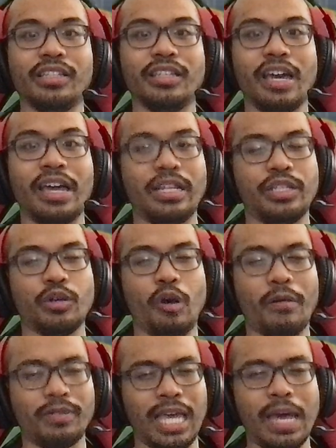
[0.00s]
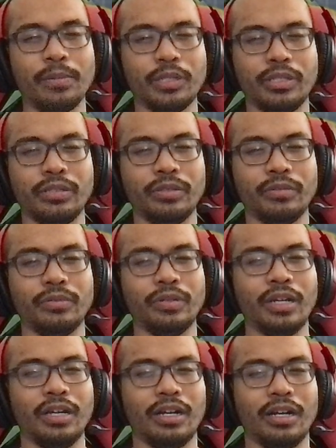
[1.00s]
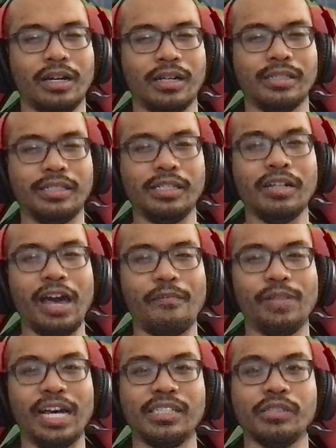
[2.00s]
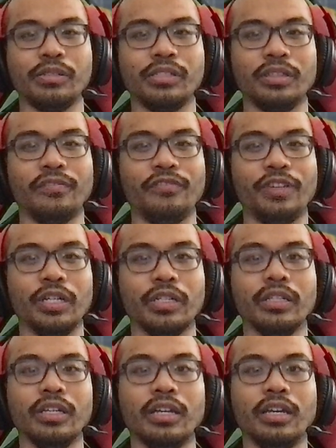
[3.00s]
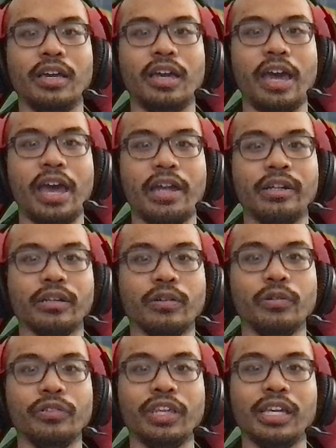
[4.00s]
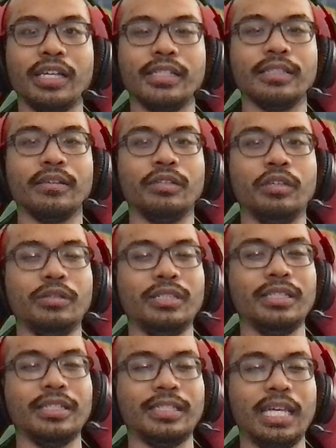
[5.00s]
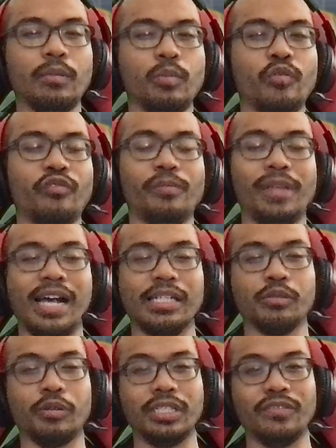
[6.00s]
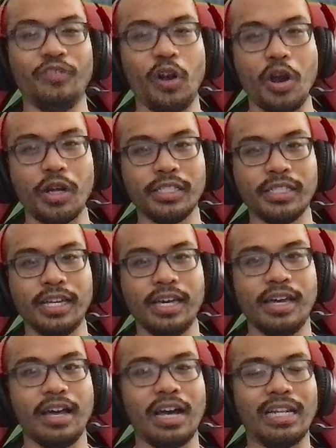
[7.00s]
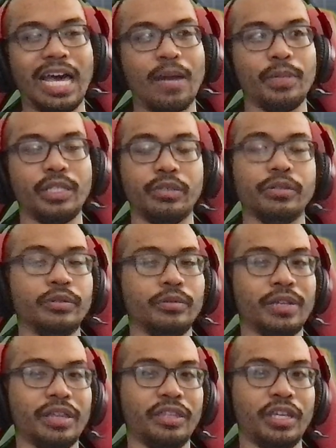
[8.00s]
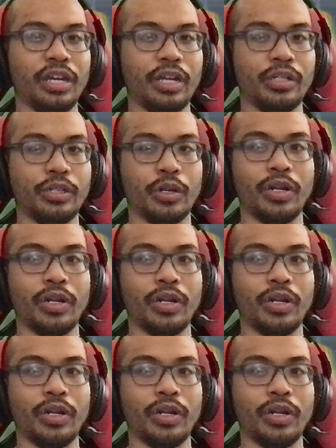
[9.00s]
and so I was able to still have Blastoise on the field. And the cool thing is, using the sync move from Blastoise first allowed me to get the endured